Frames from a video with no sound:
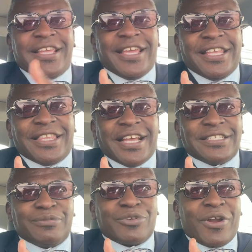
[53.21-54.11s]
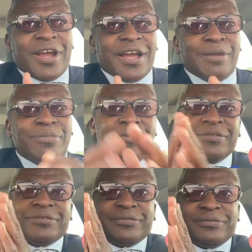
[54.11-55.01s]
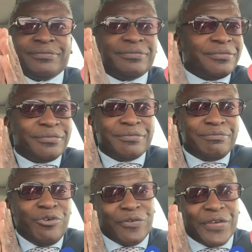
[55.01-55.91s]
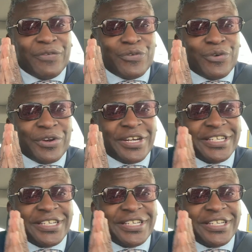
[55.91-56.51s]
Hit that subscribe. Por favor.